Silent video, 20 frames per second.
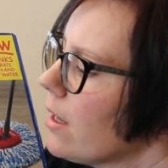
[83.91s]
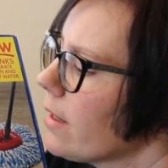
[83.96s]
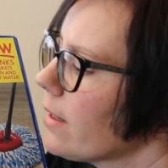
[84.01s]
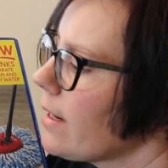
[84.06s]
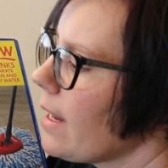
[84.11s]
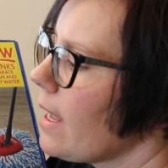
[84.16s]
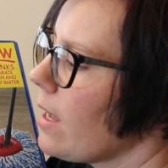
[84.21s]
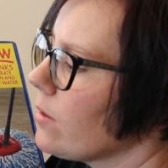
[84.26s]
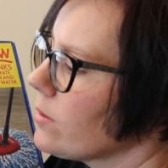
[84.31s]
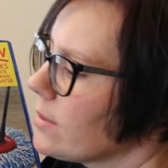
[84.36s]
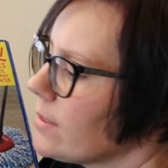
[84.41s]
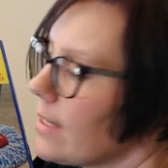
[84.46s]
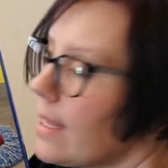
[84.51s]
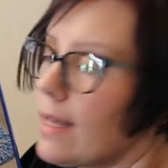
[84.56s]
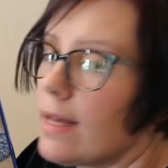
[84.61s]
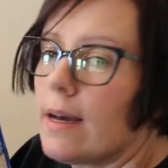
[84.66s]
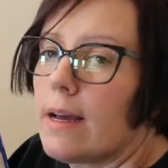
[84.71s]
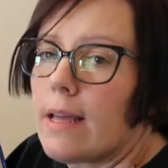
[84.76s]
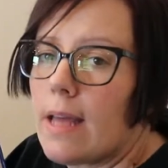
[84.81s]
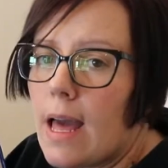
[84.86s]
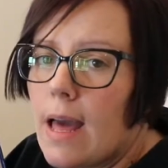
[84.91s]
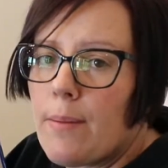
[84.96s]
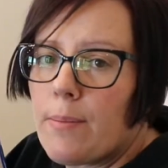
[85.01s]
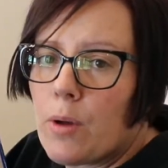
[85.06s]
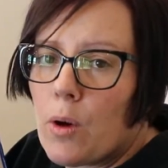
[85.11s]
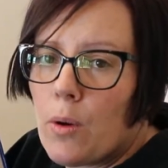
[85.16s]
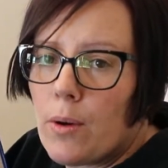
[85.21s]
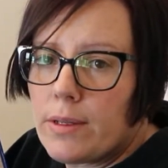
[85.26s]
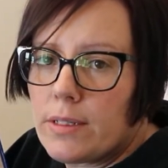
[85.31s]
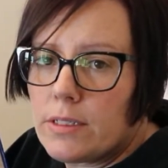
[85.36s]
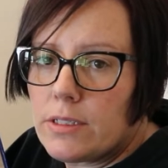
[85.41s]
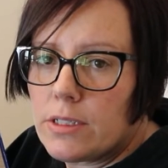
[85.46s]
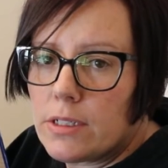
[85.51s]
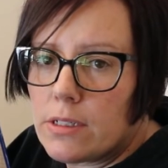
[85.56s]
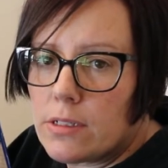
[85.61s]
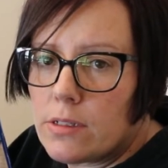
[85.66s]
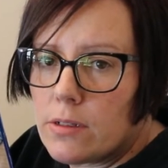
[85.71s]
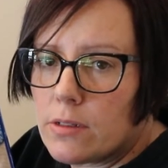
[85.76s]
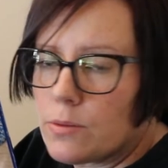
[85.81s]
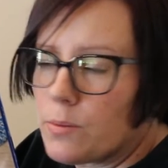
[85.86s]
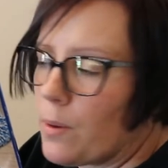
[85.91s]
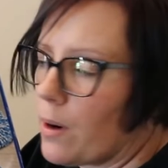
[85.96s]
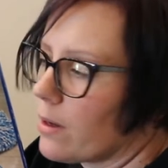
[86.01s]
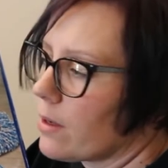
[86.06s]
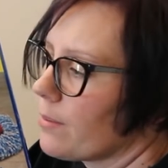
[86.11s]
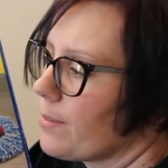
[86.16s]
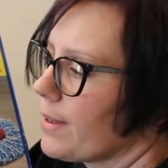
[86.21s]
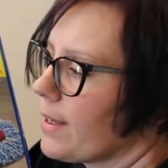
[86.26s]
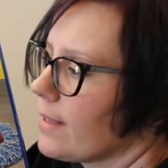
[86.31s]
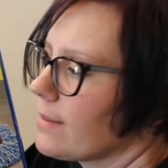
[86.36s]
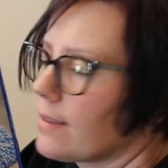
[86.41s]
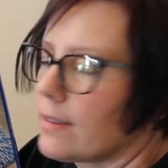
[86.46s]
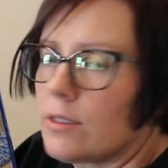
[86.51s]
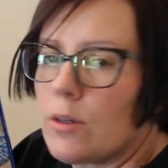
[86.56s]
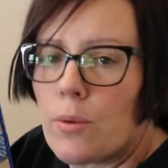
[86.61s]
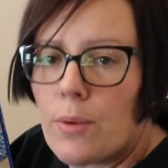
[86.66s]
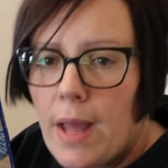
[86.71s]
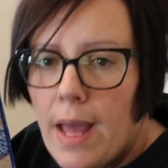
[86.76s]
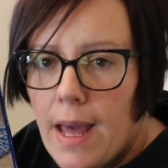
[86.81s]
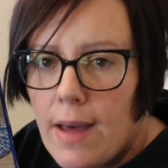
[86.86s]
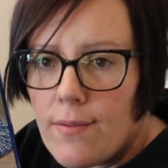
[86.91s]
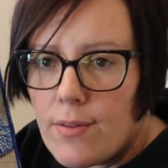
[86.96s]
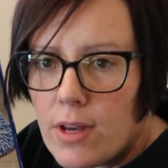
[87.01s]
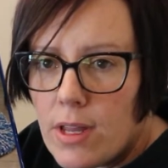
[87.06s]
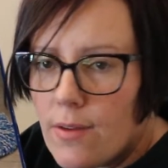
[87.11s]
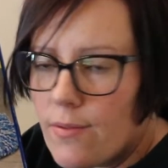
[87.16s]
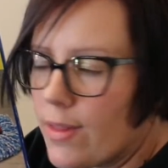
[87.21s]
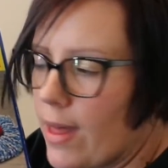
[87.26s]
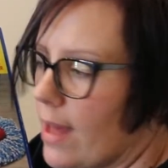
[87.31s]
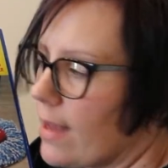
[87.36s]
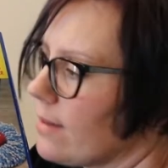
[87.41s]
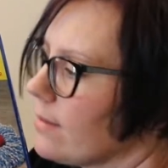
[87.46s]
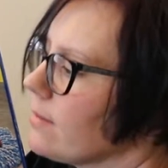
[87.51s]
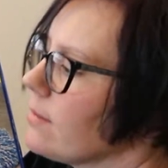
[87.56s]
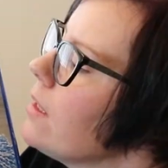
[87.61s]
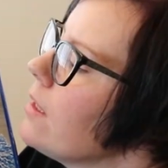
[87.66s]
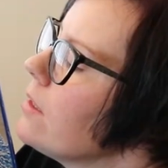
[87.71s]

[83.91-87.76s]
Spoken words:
Now today I am going to just use water because I don't have any of that.